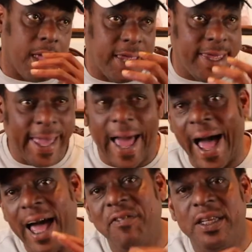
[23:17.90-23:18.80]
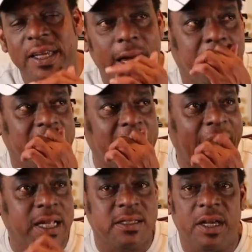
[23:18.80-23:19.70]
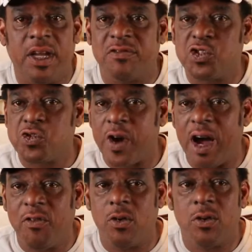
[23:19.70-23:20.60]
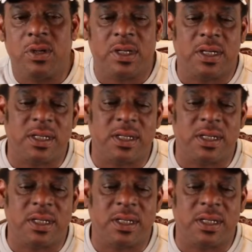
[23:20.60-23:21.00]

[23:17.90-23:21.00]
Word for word: Yeah, I haven't yet, but I can tell you if travel